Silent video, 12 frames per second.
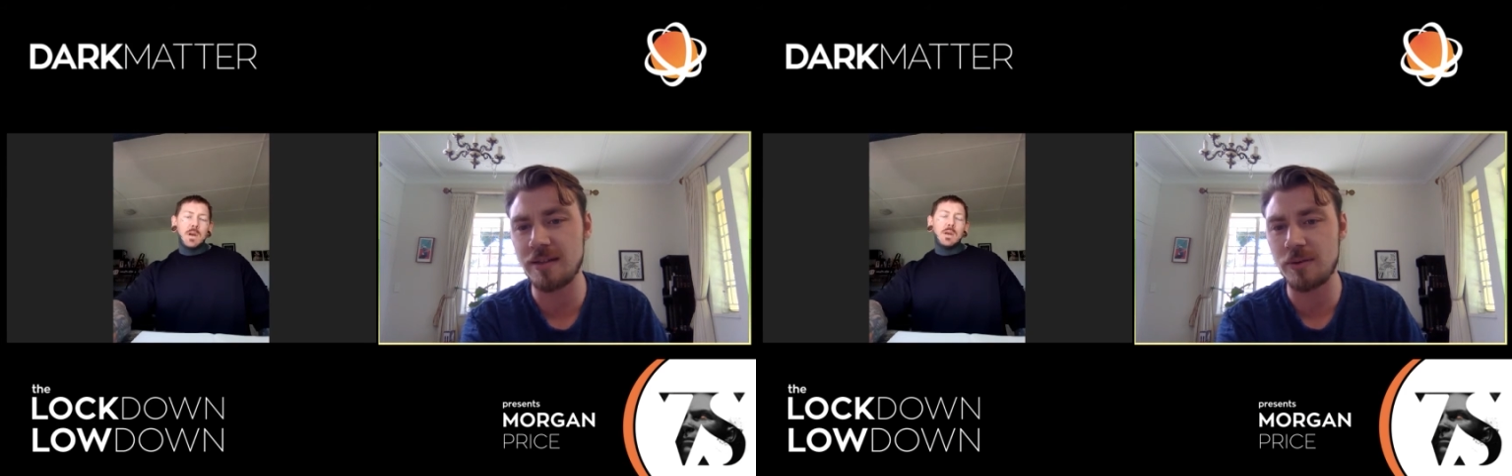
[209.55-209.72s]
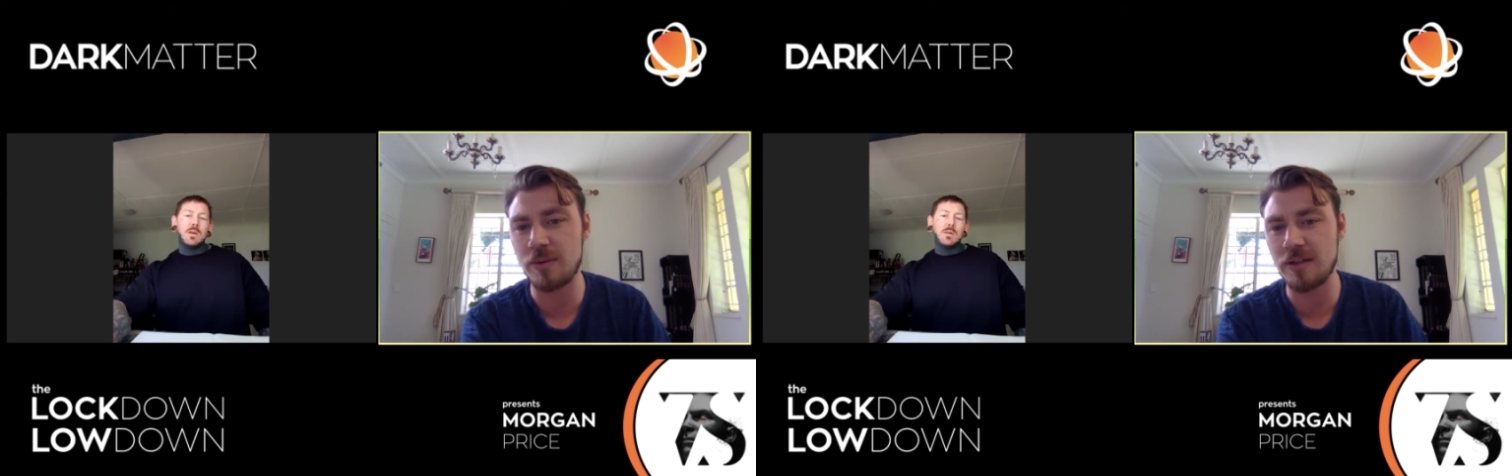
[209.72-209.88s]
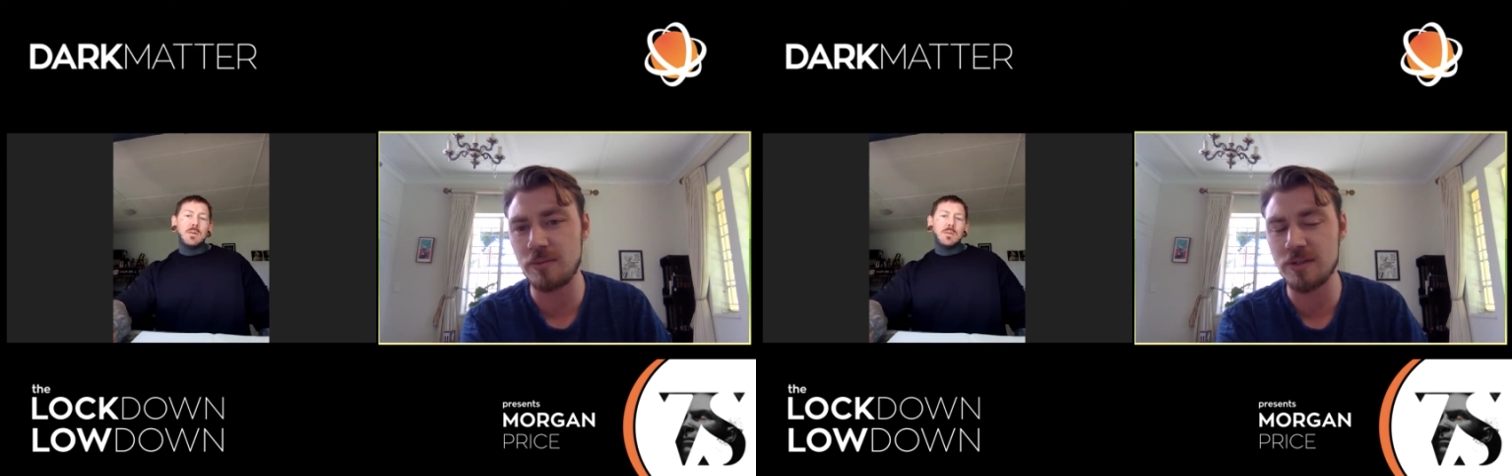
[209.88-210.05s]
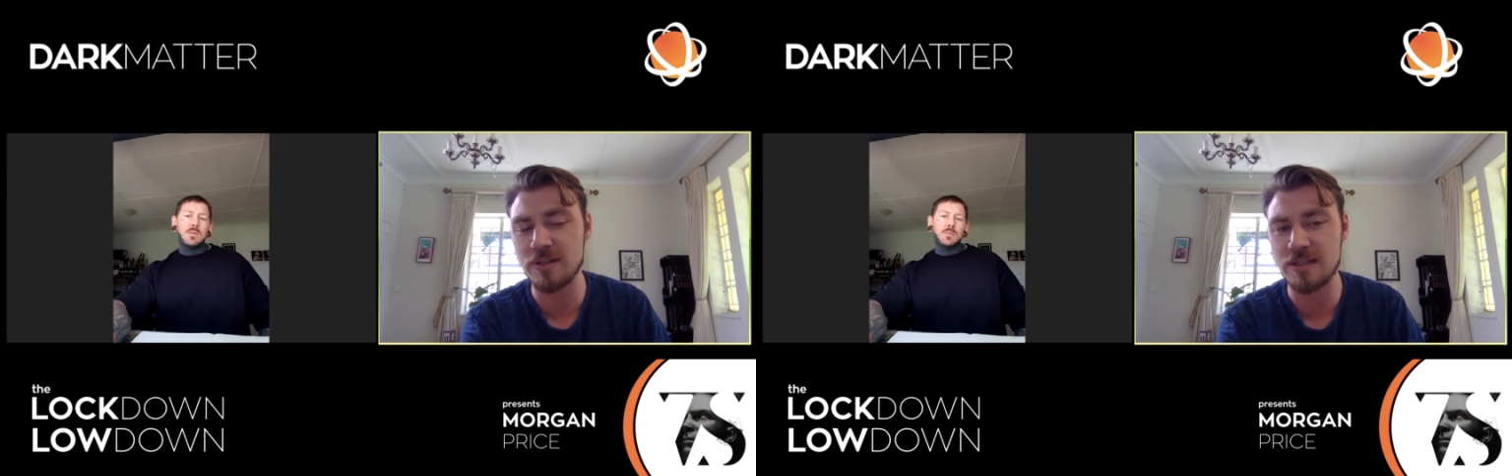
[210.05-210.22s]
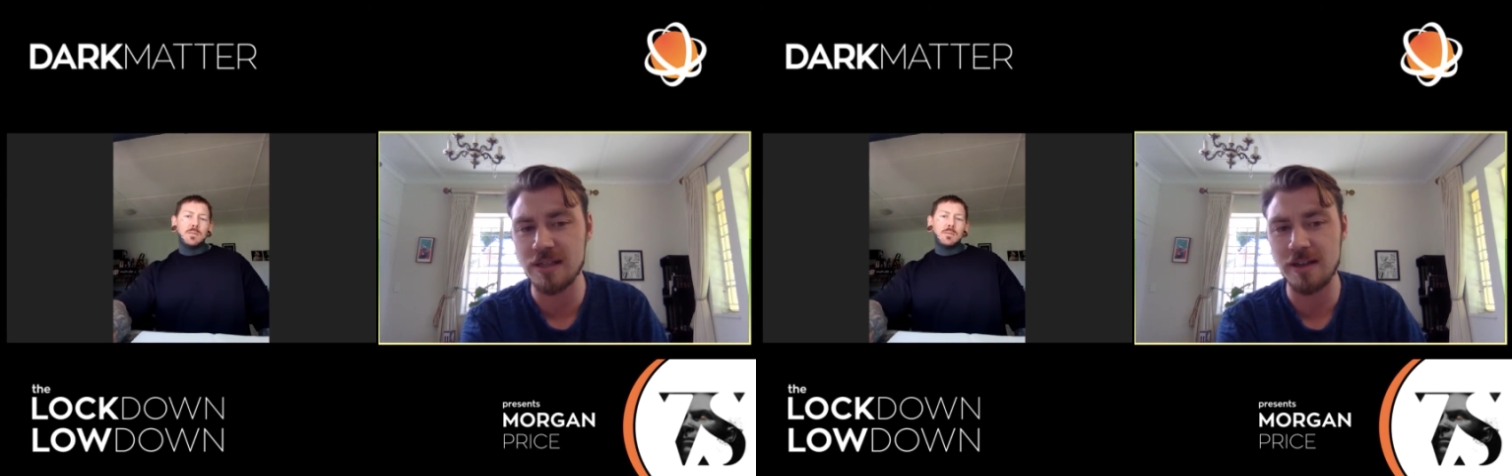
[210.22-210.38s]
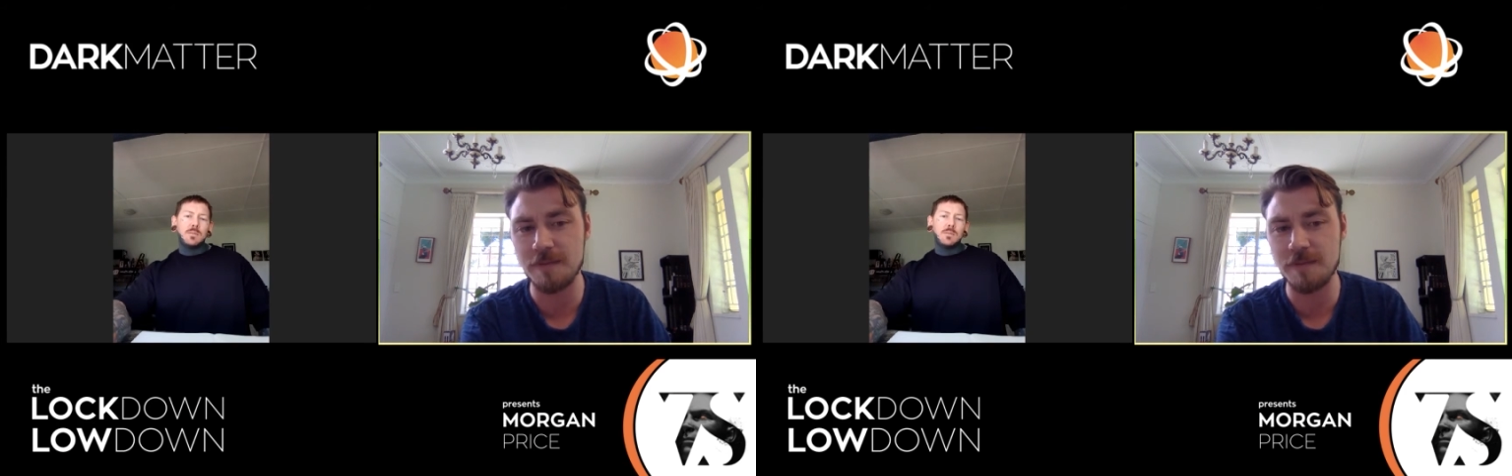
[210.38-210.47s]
like when it was